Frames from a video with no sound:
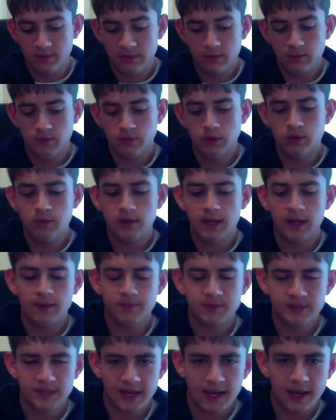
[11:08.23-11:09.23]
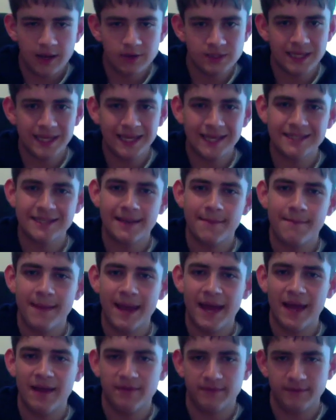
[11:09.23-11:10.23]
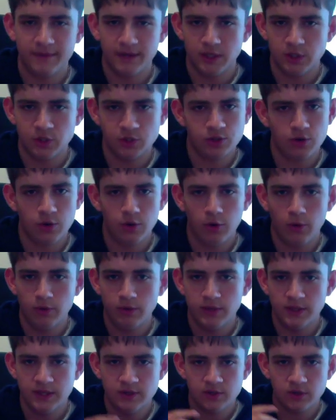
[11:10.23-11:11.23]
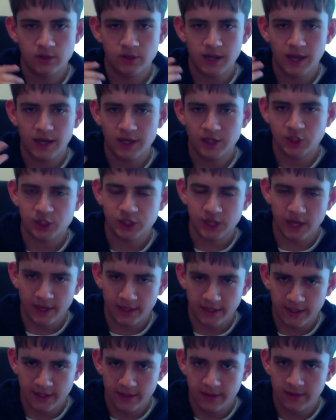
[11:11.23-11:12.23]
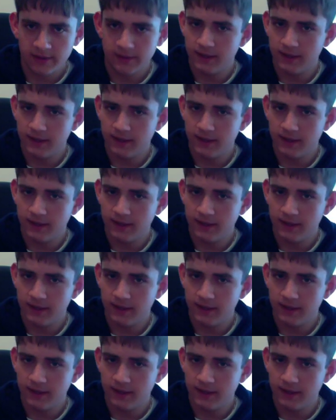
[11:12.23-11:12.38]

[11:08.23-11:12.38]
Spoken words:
When you get up to the housing, it's a matte finish, so these are not shiny.